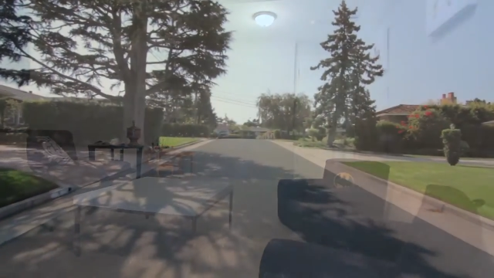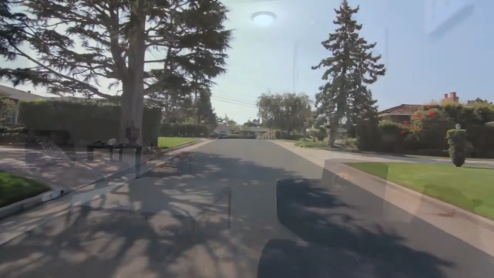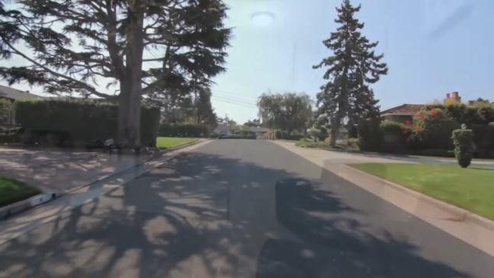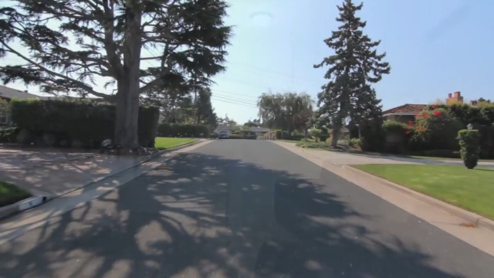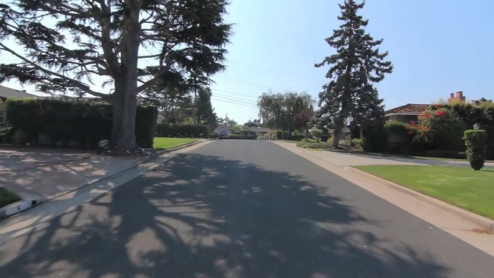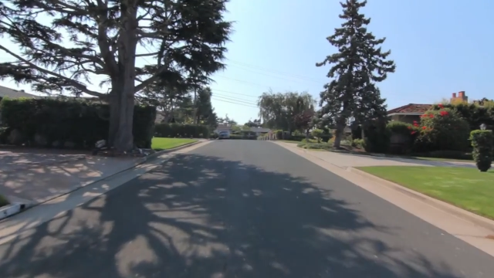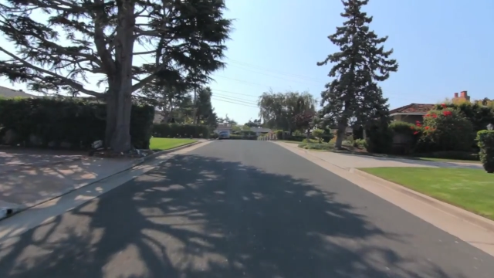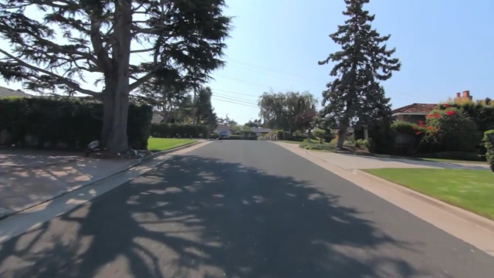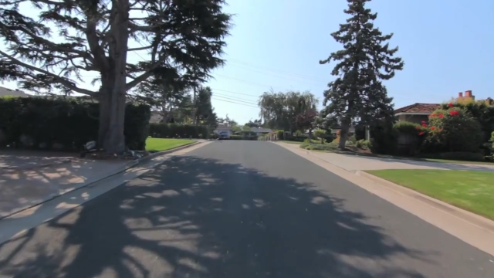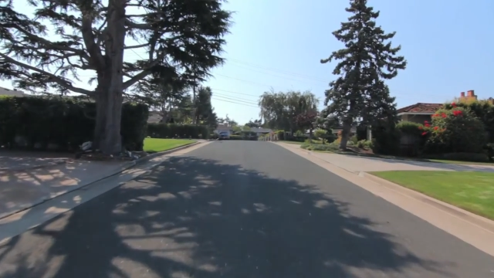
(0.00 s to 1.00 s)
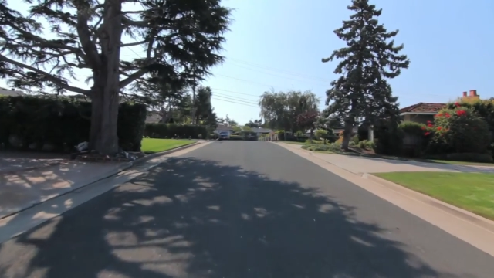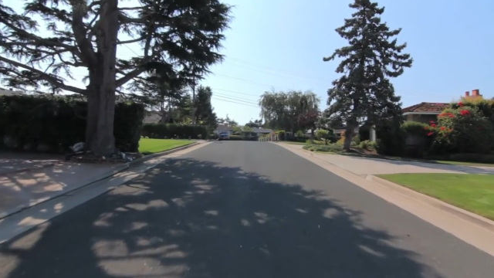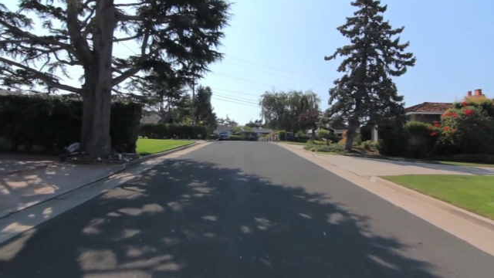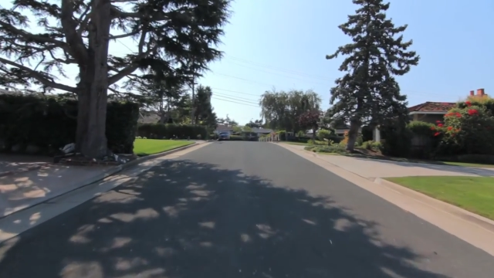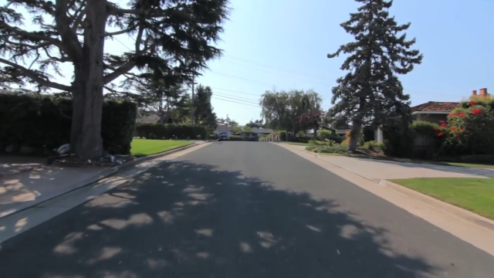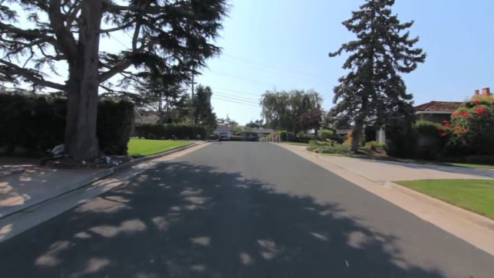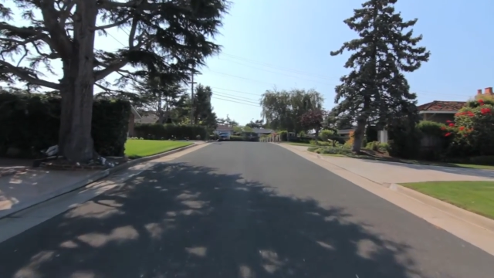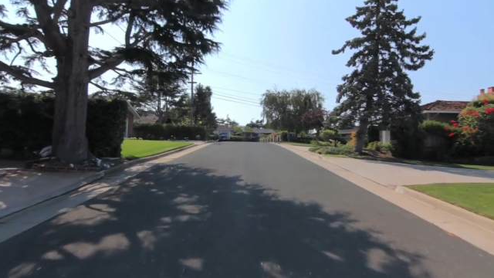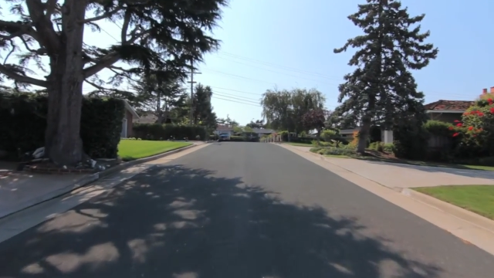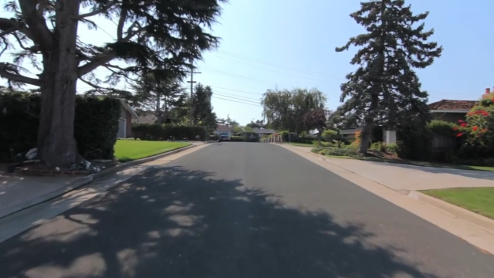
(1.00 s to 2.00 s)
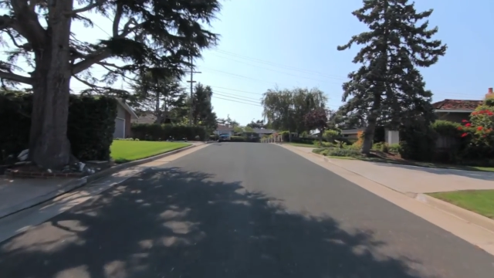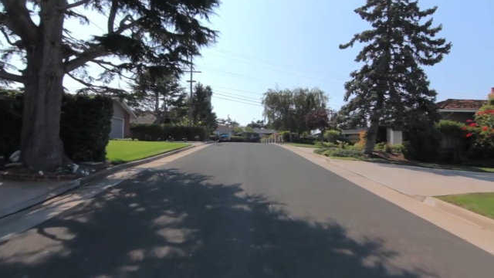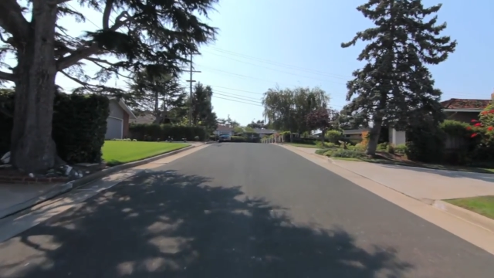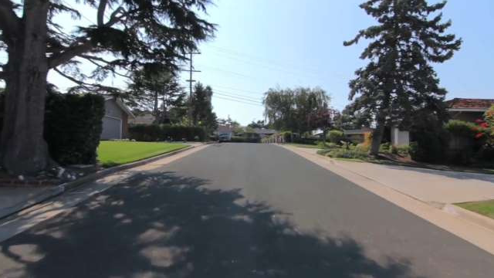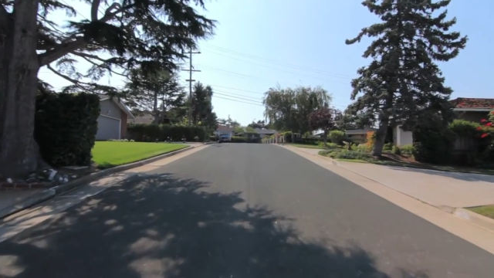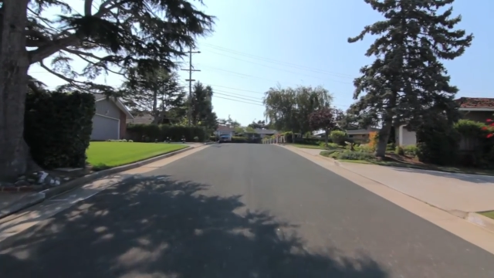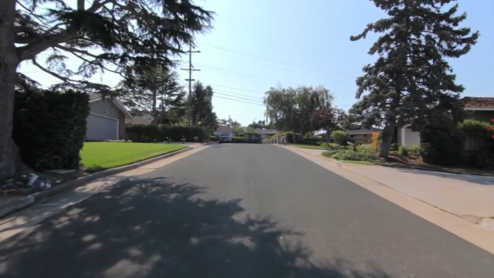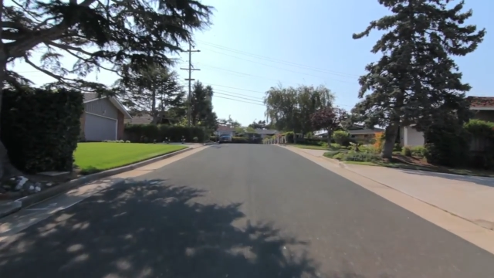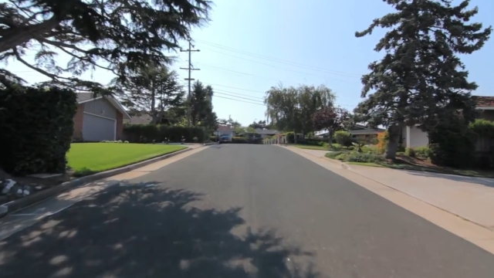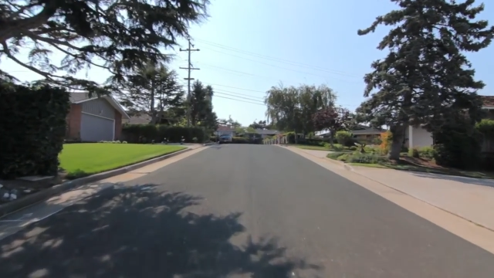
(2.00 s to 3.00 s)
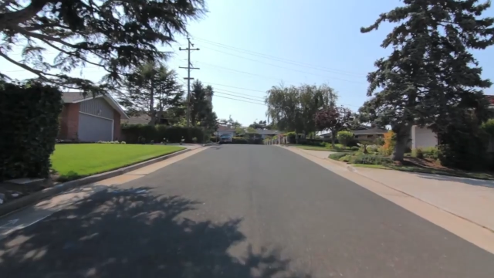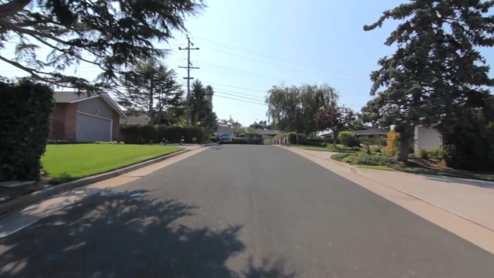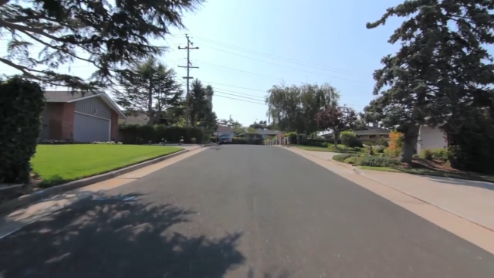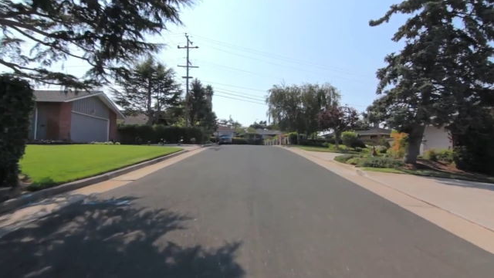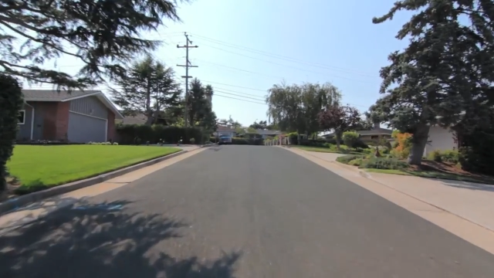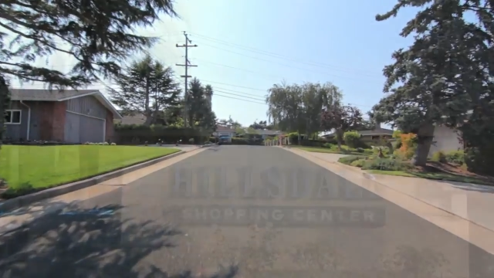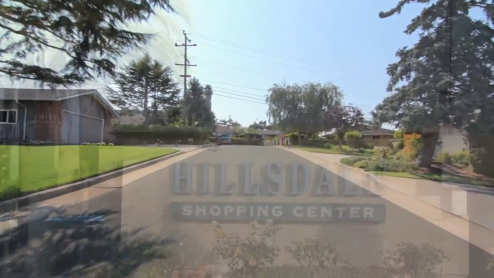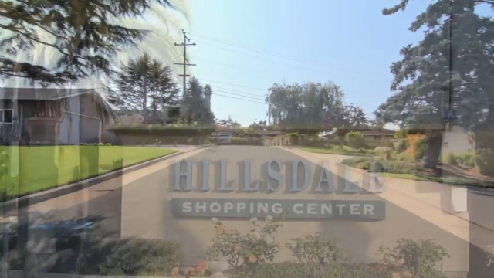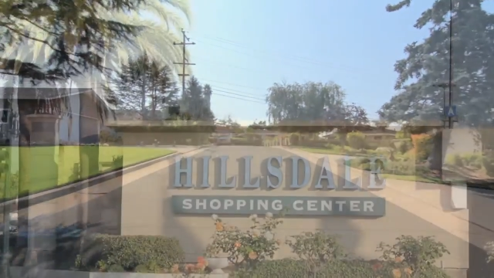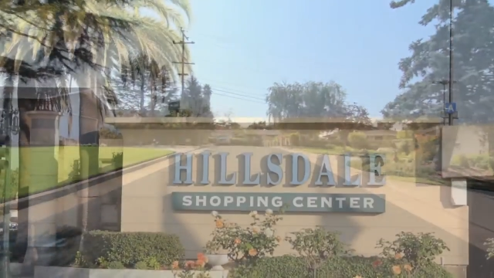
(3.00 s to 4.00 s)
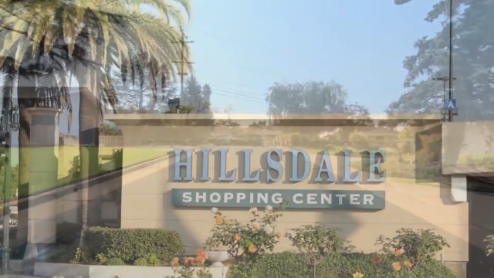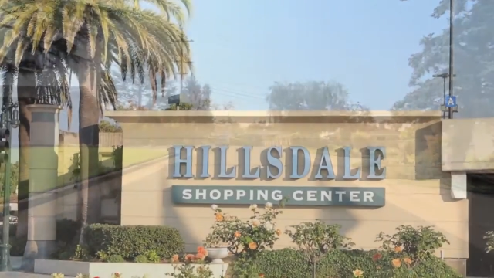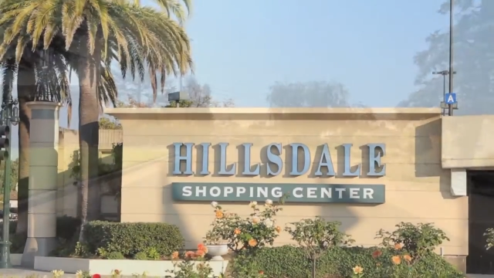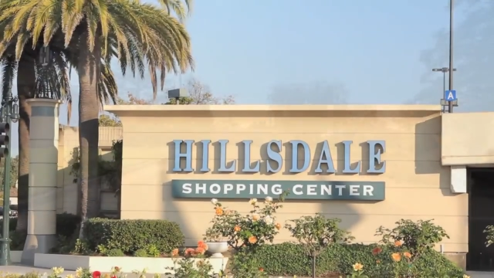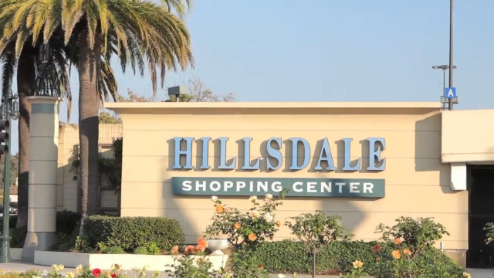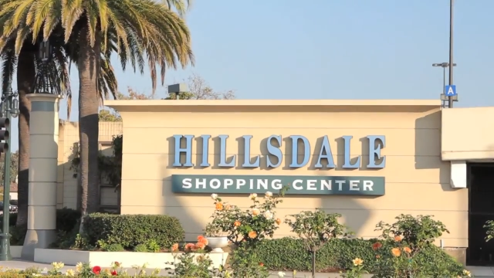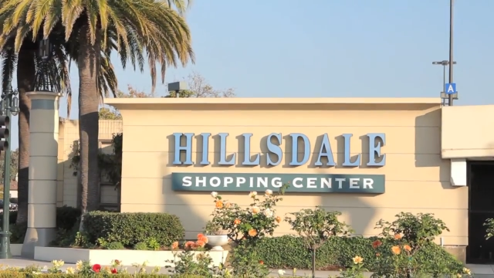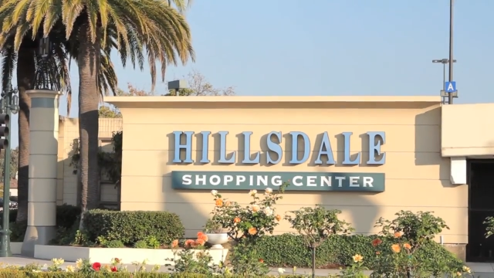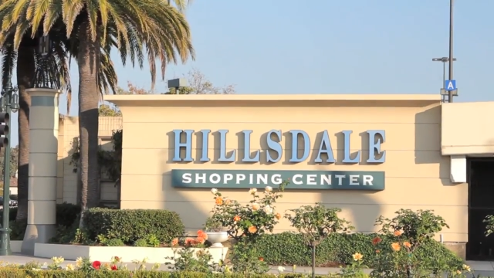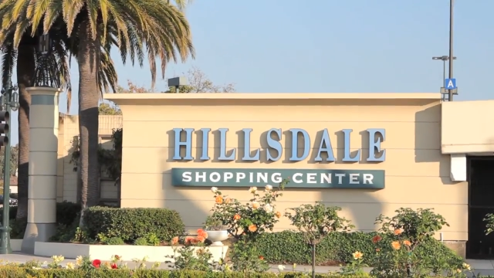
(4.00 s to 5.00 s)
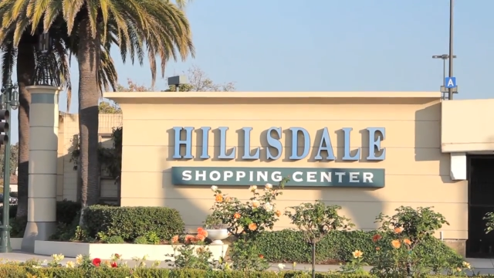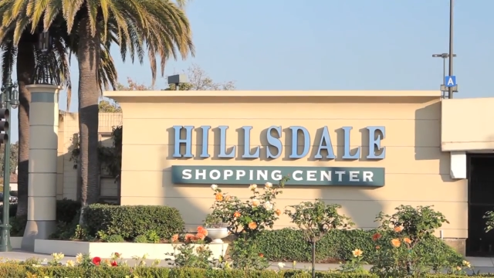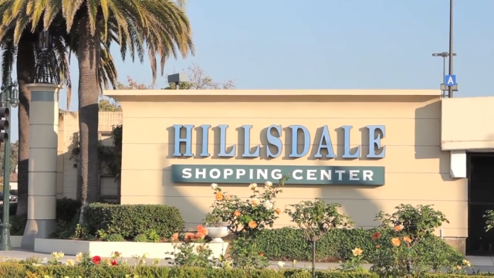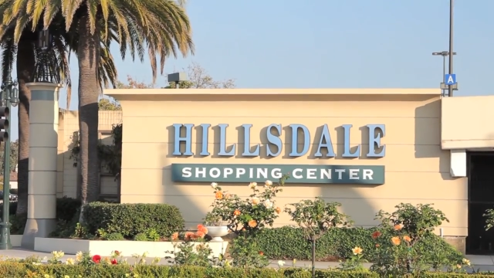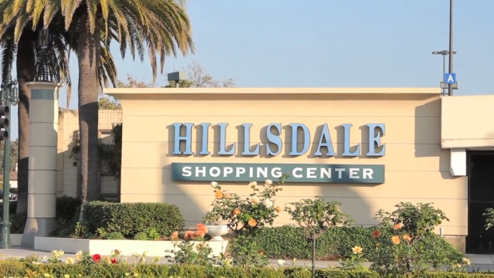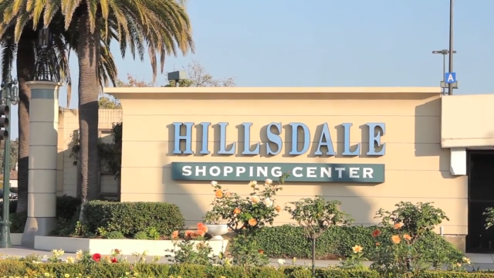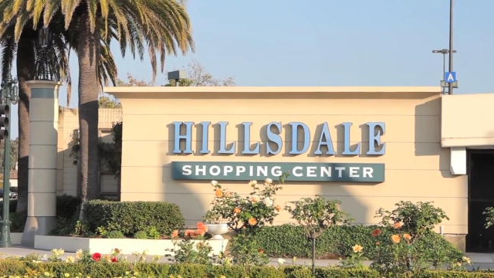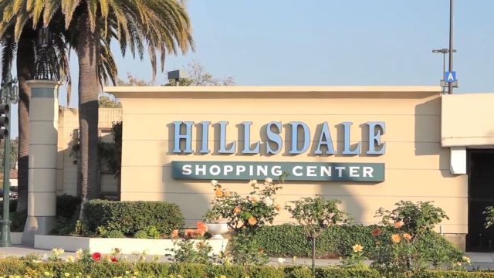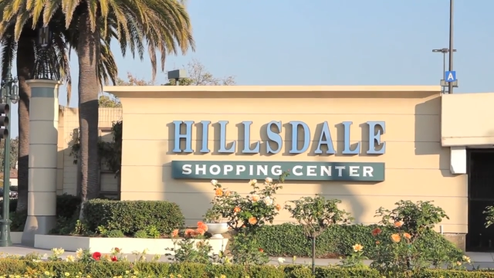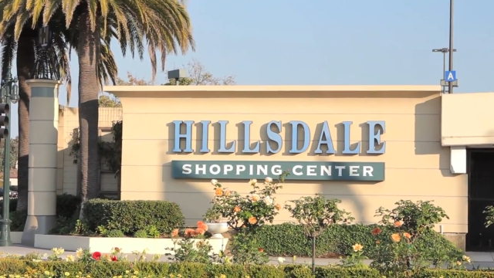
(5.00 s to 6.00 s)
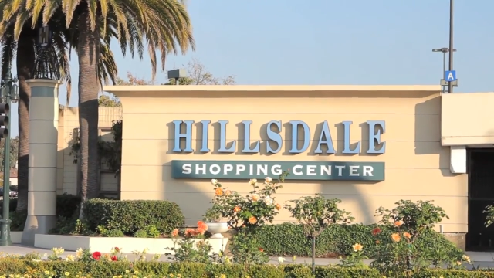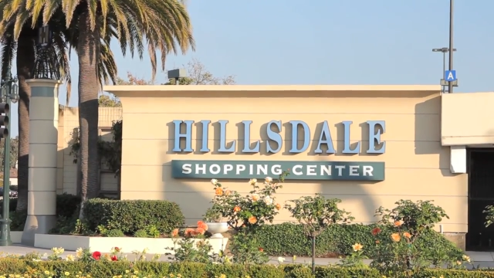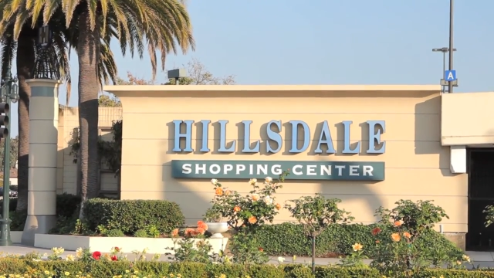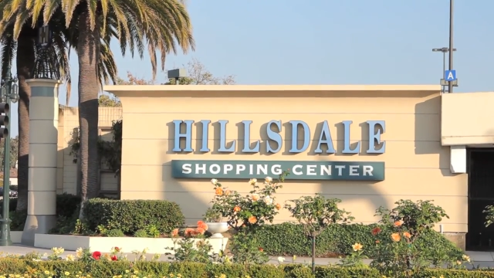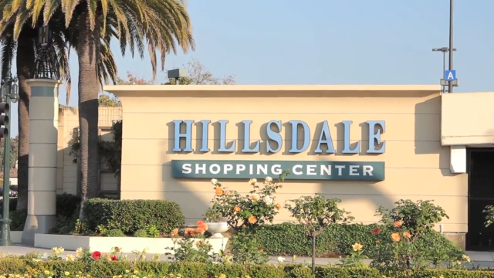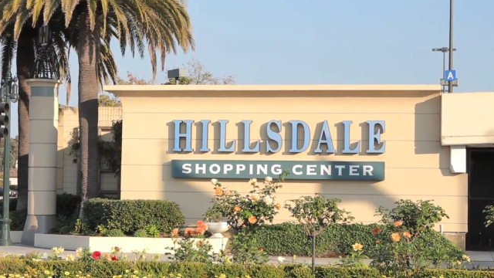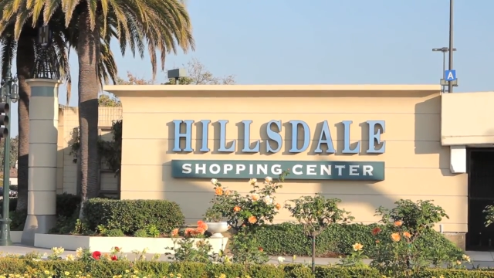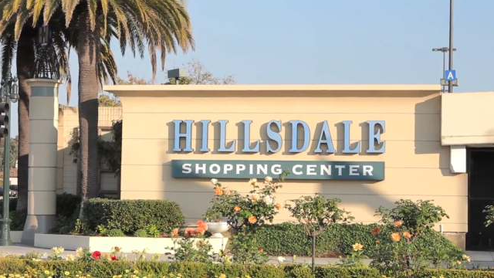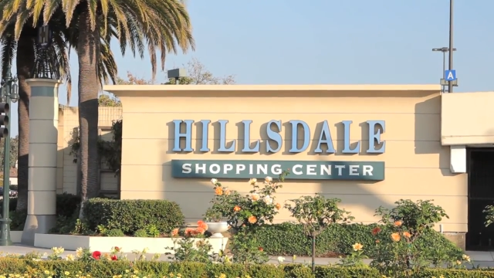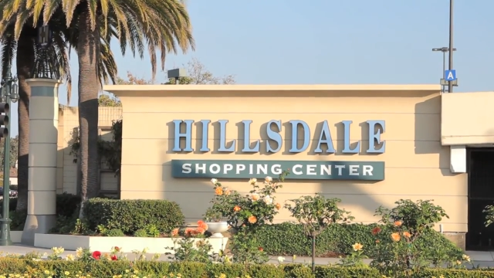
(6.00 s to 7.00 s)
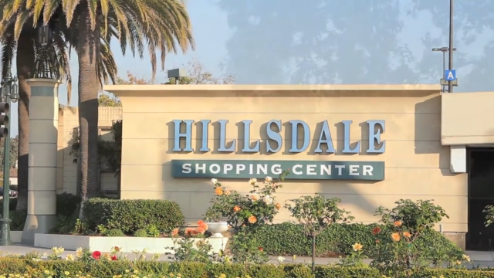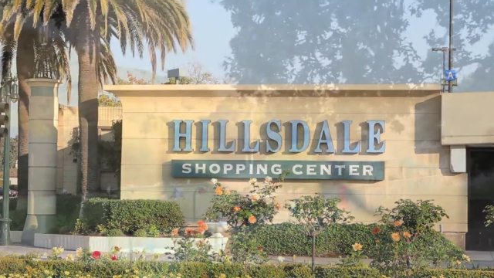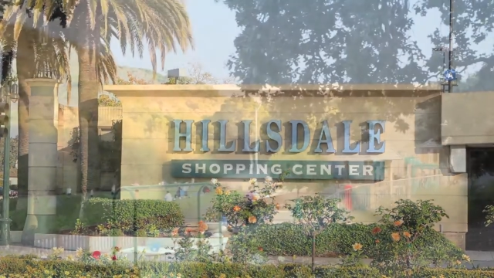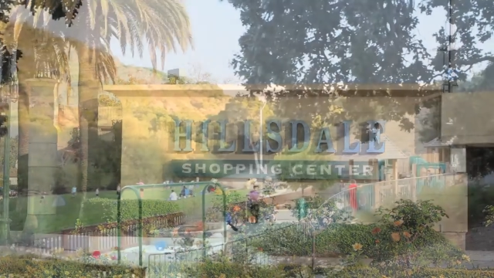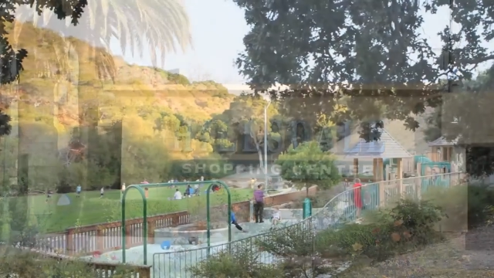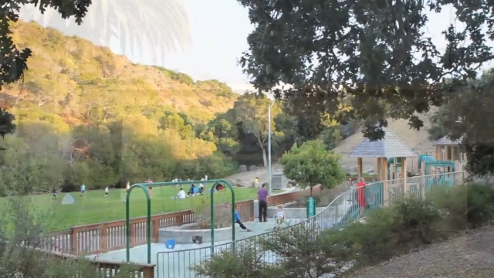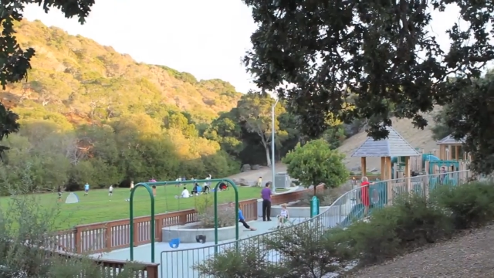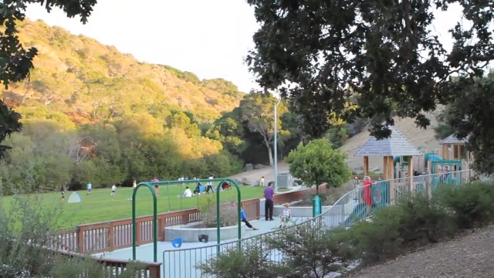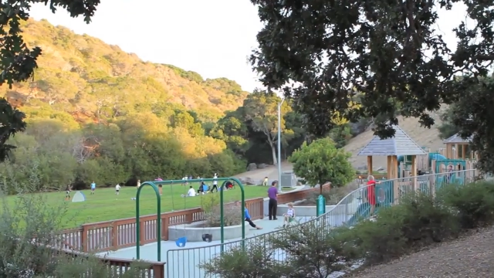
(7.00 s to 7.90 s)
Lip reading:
[unreadable: no face in view]